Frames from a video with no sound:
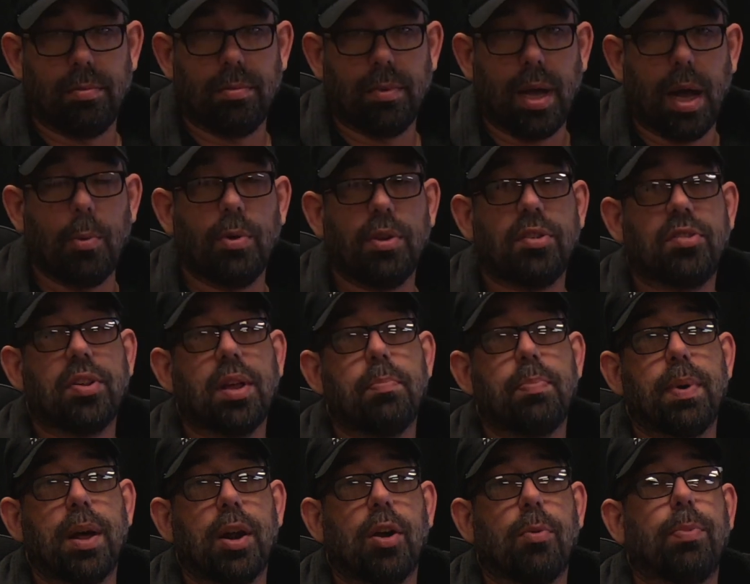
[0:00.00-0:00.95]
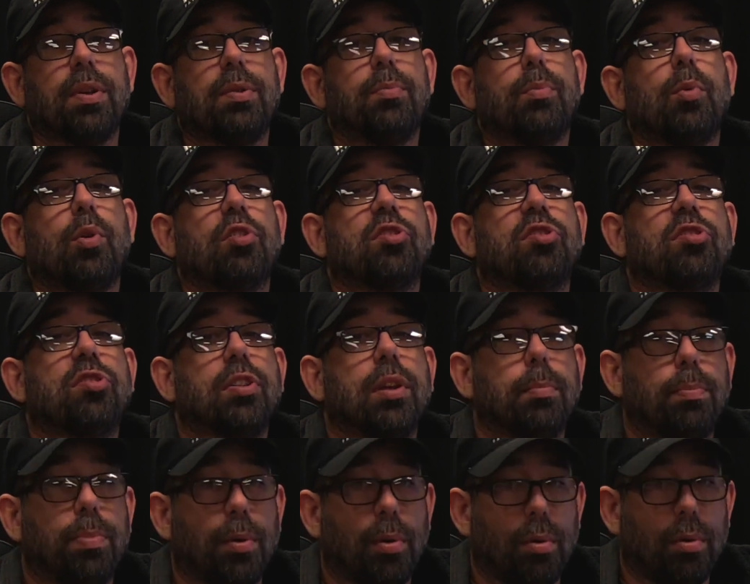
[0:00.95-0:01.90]
I wouldn't say better, but more
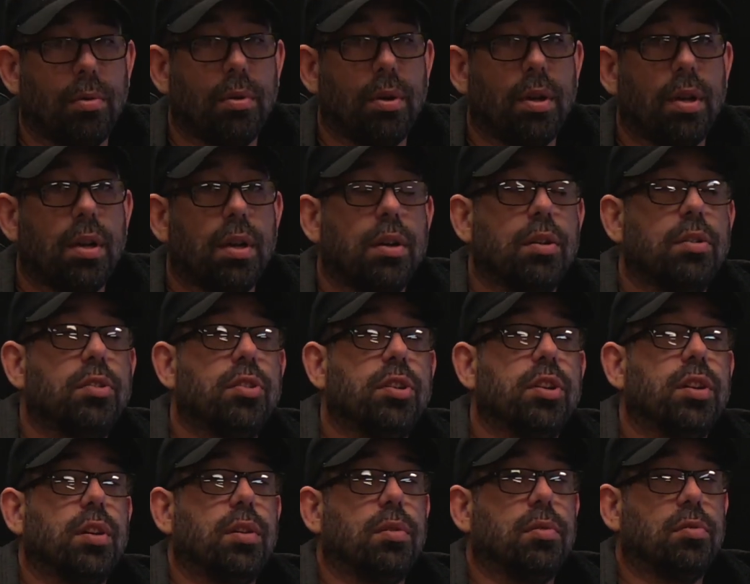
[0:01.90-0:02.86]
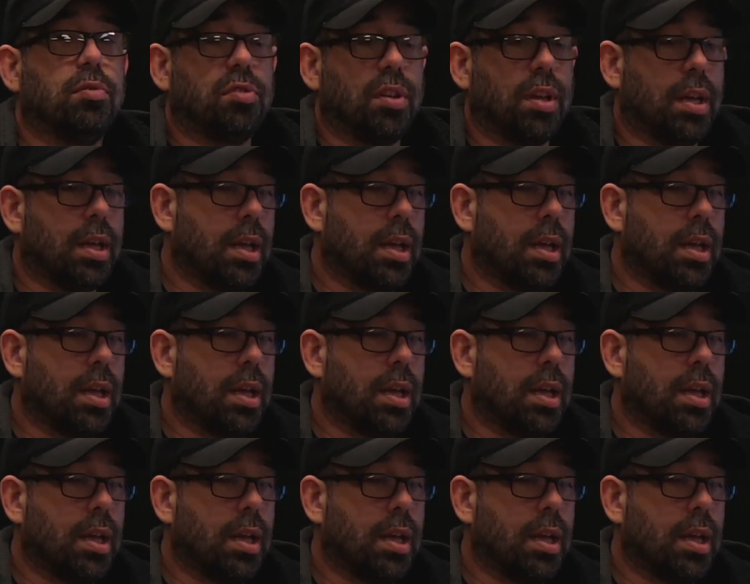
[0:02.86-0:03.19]
simple to use.